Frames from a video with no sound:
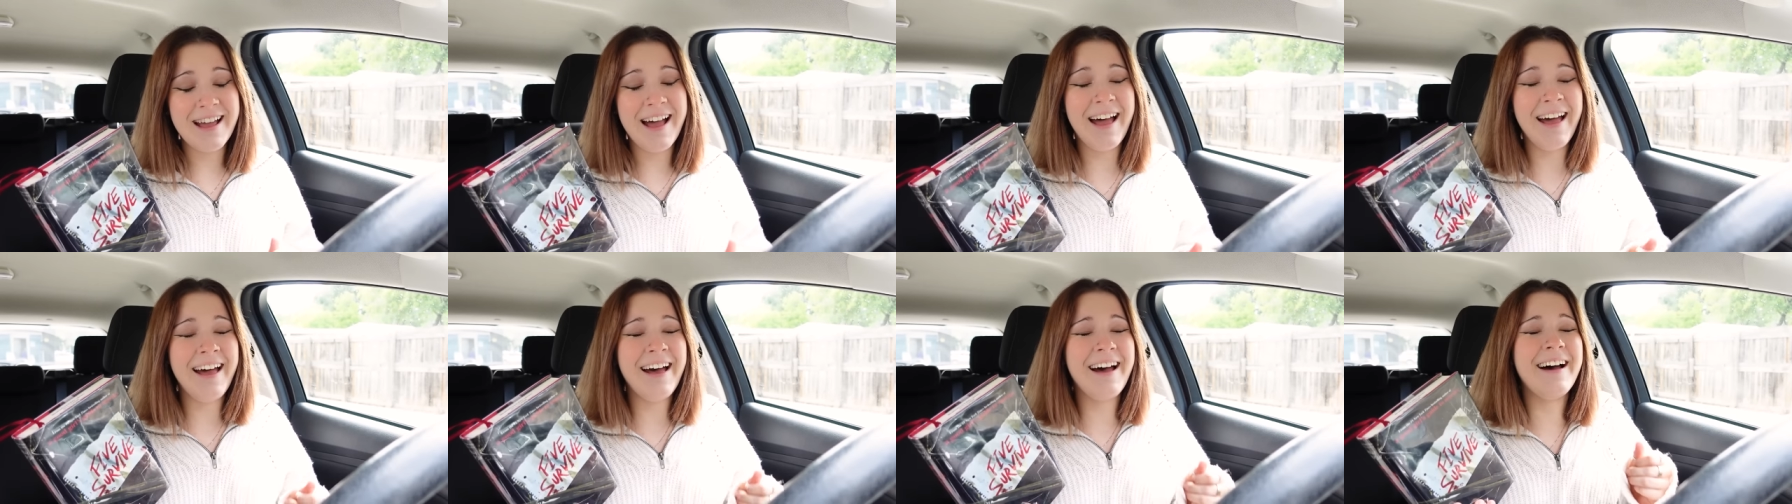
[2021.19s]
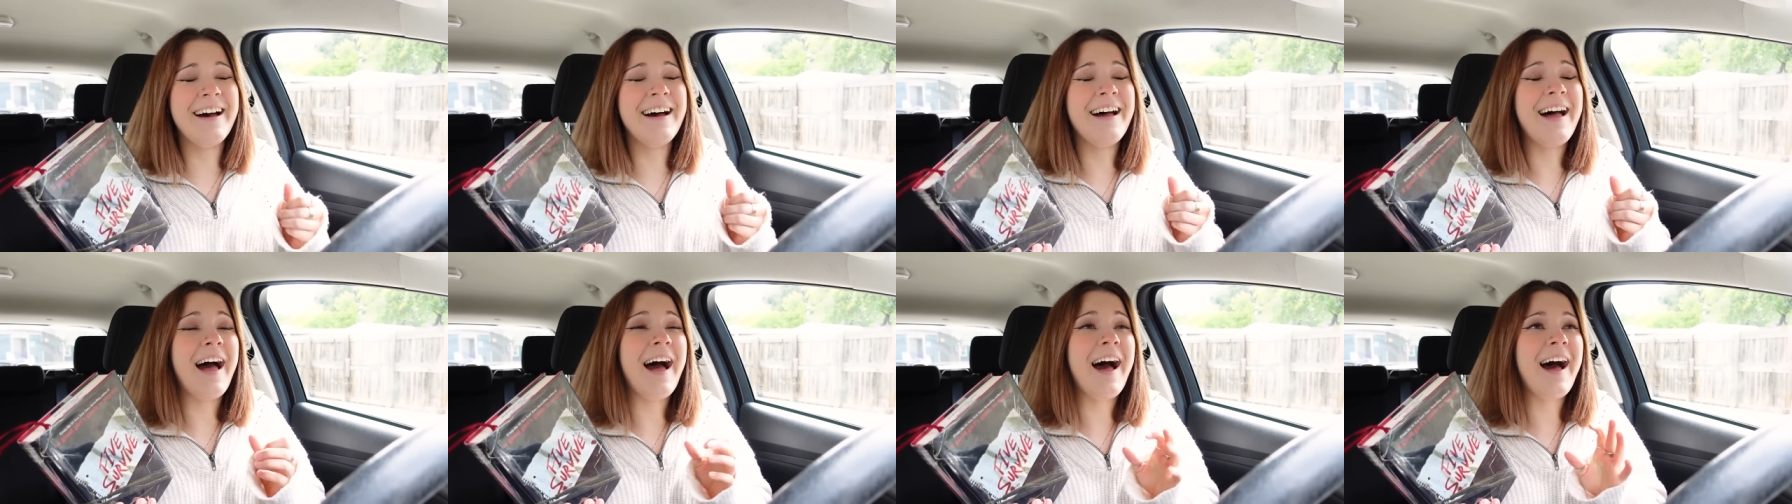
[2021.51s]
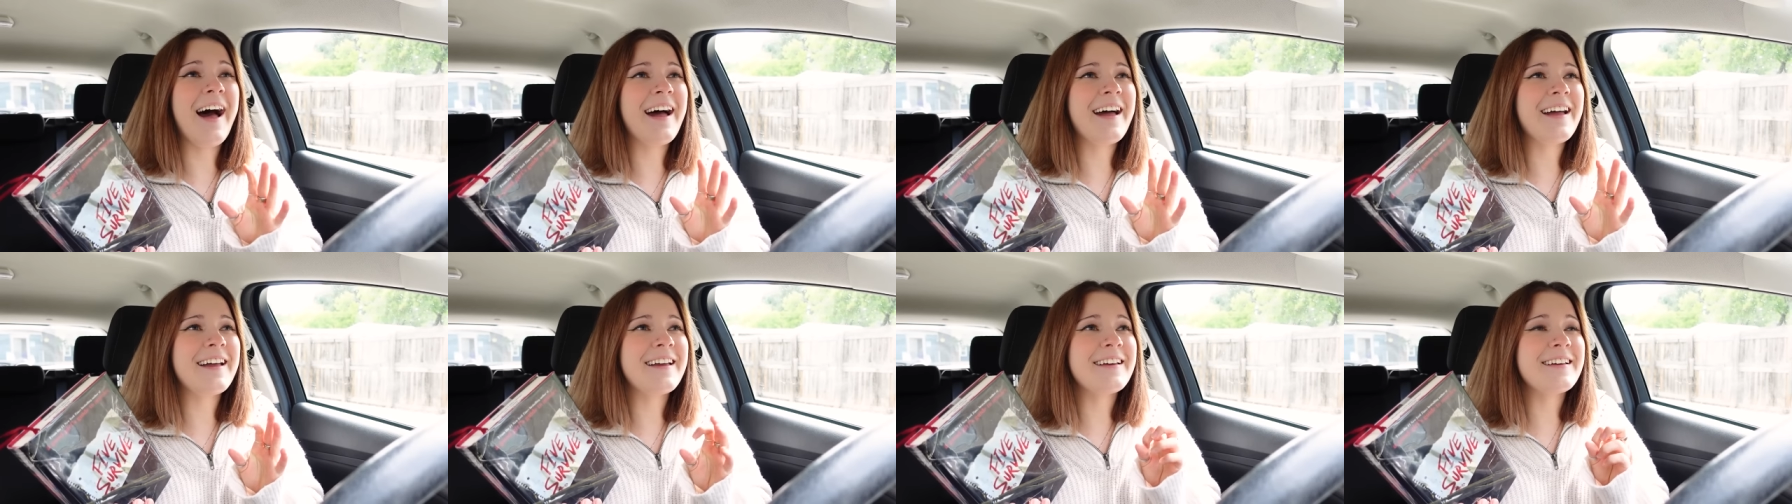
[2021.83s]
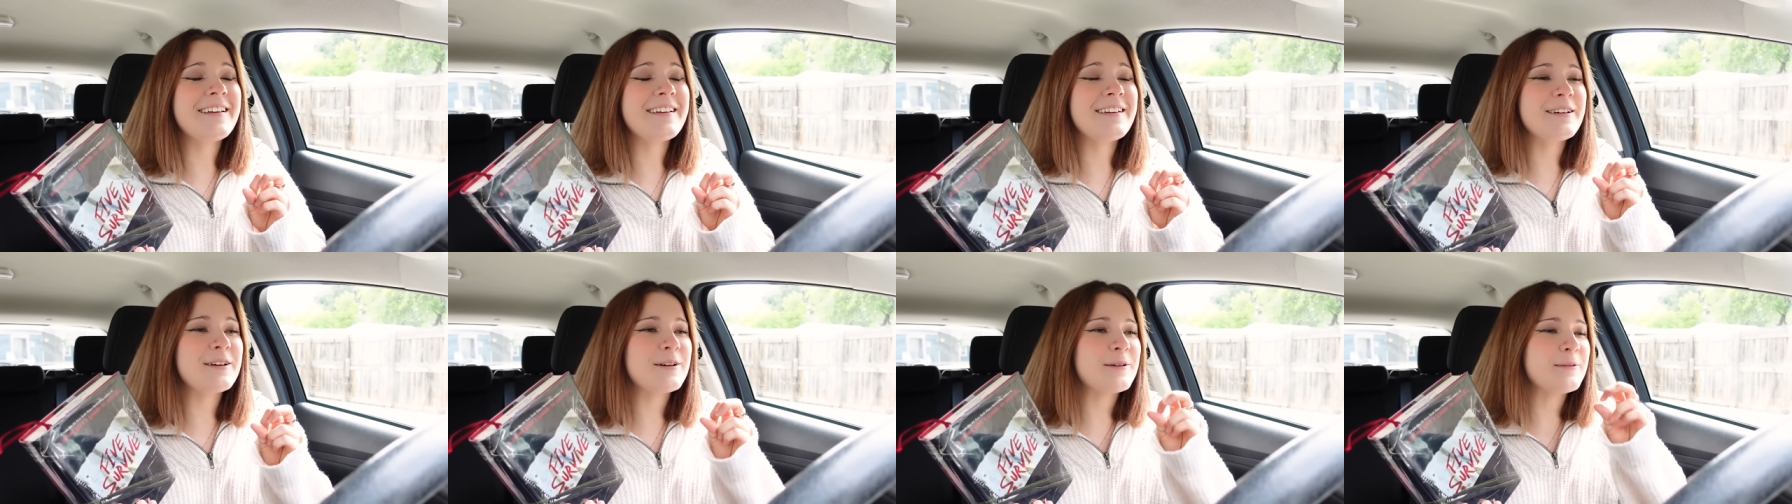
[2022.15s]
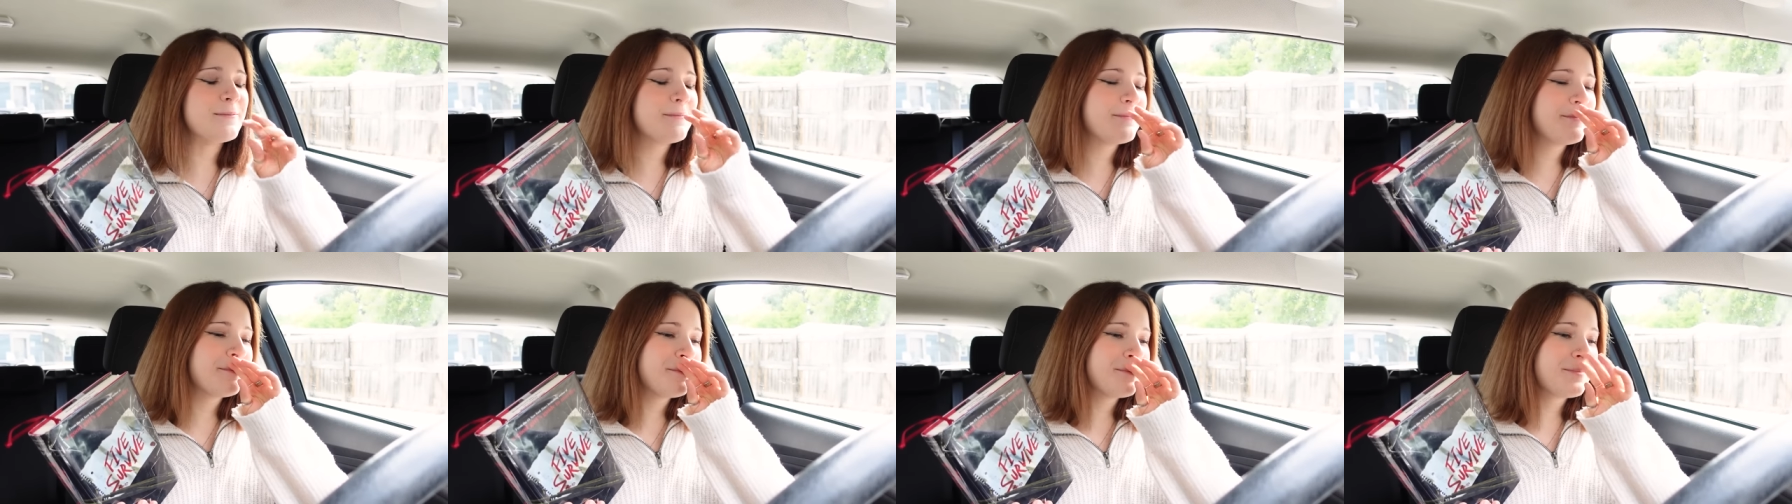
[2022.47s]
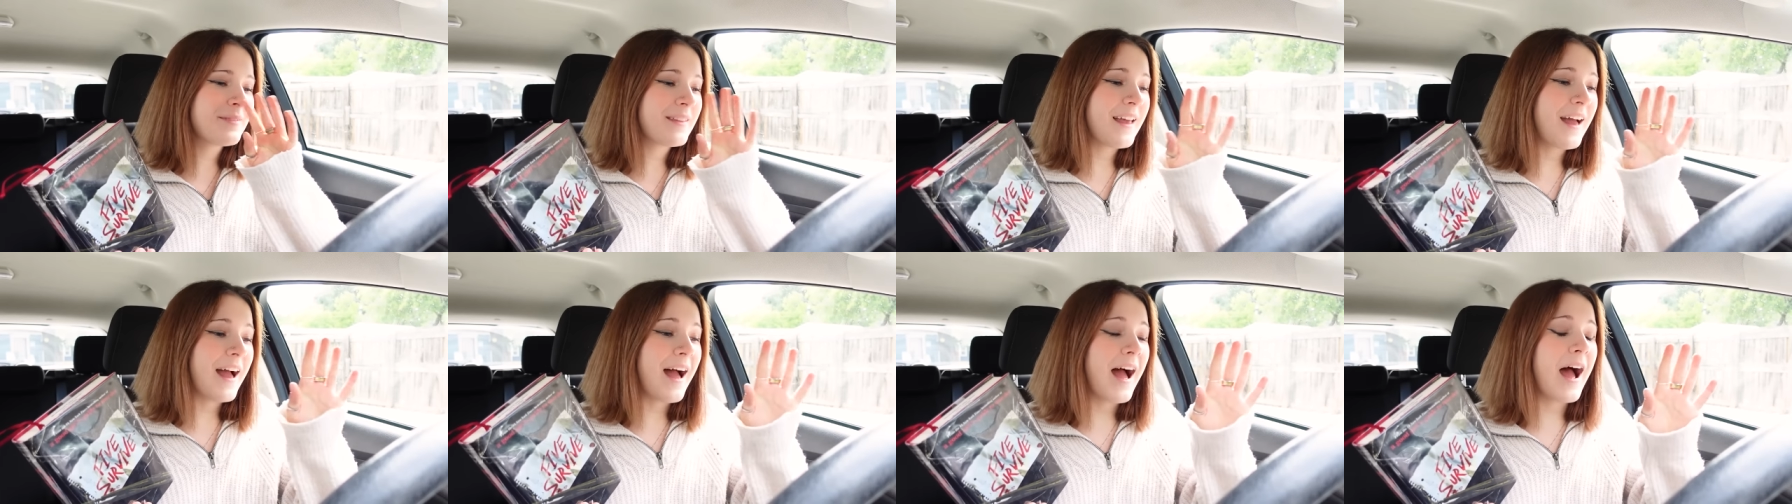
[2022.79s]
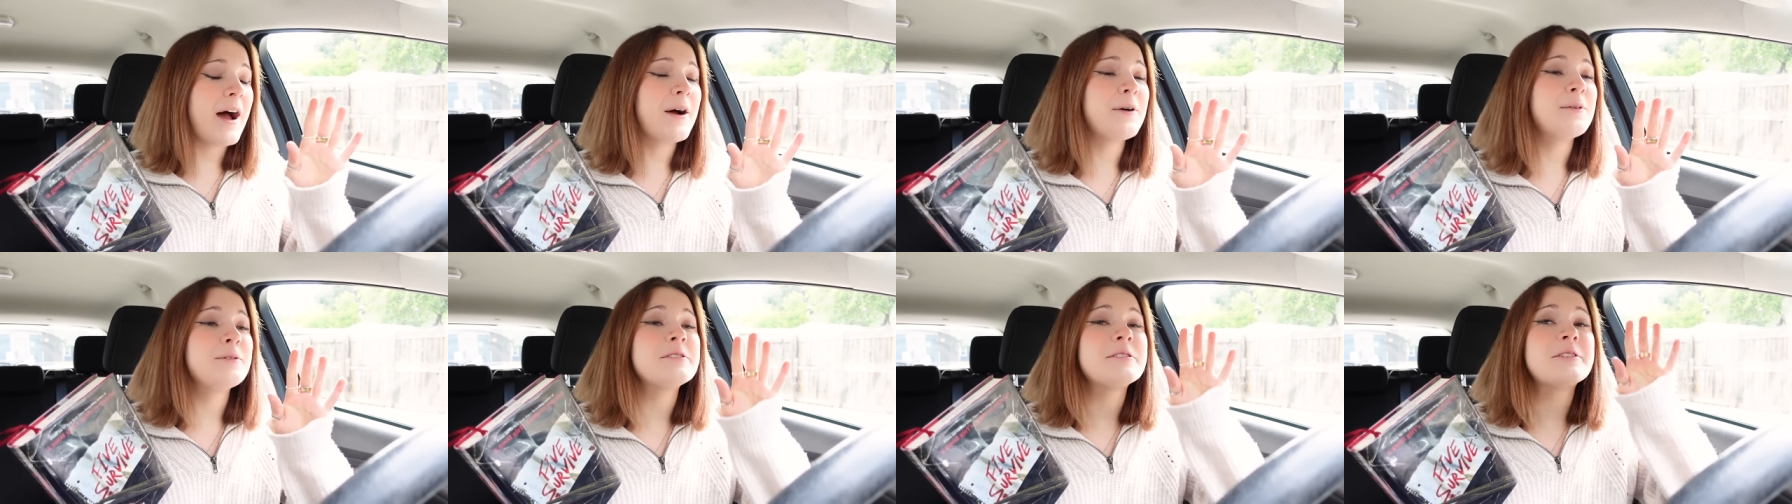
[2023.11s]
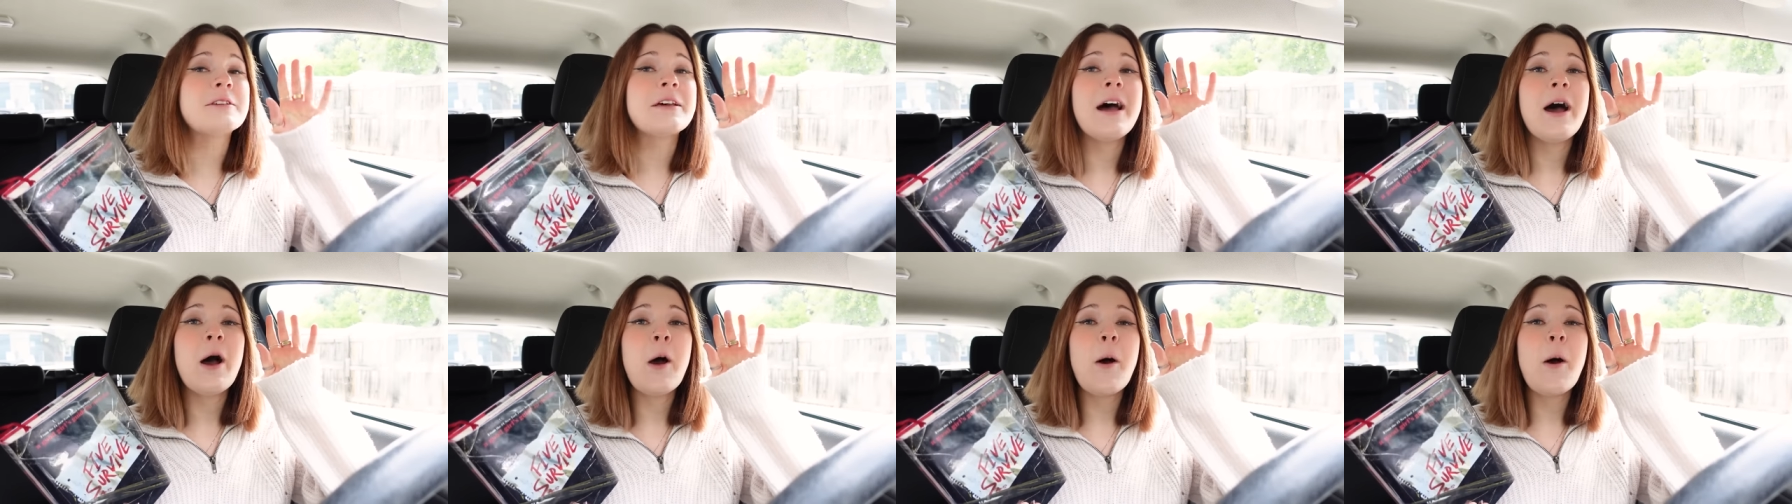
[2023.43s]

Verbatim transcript: I I was